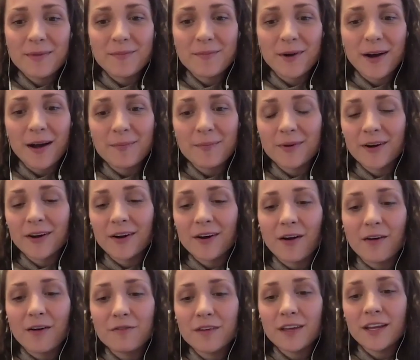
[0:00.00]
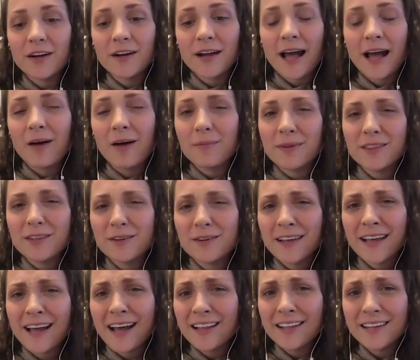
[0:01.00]
proper and all figured out but the
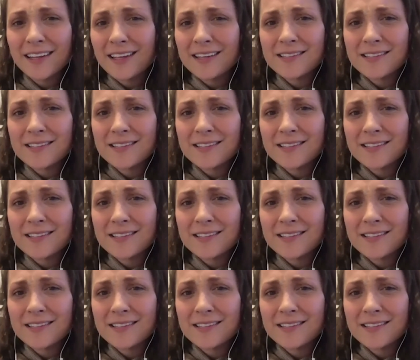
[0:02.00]
reality is